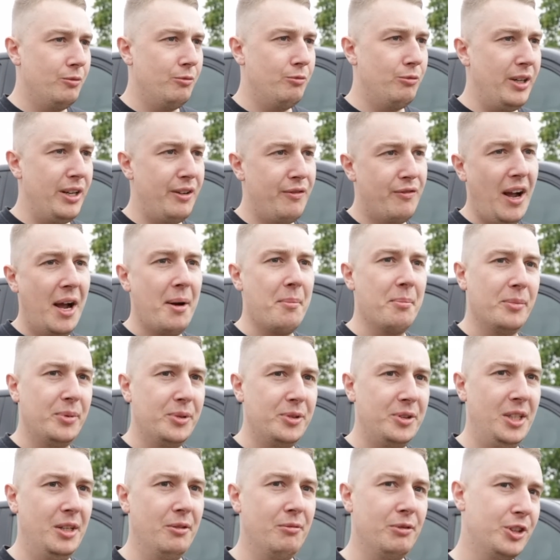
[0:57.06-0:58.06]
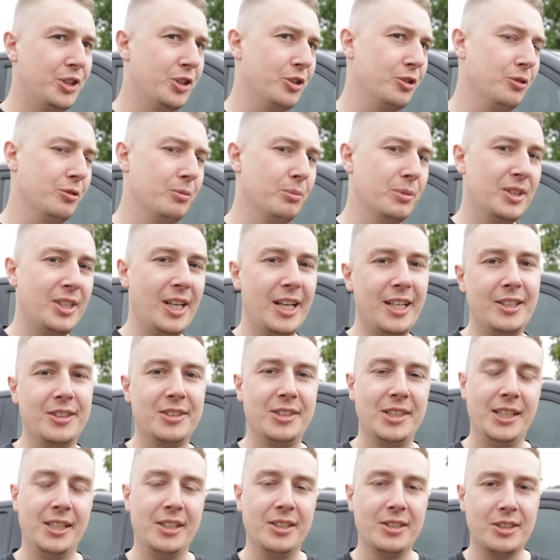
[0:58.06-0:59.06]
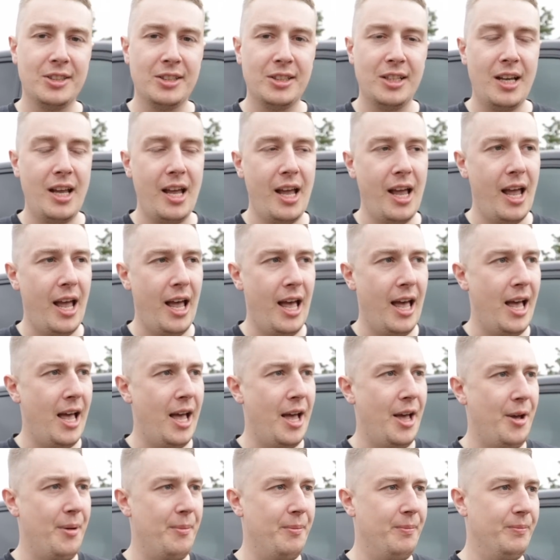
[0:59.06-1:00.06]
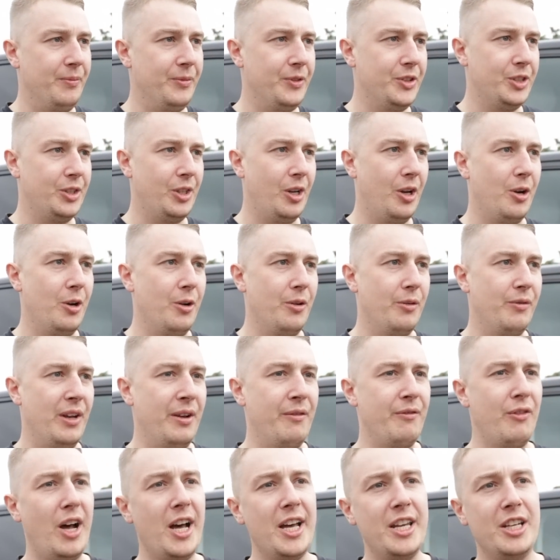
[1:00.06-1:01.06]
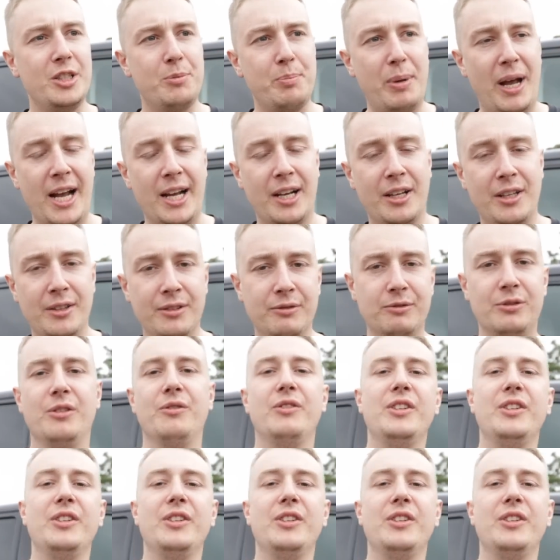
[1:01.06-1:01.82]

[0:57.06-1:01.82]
revamp the original Mercedes seats. So they invited us back for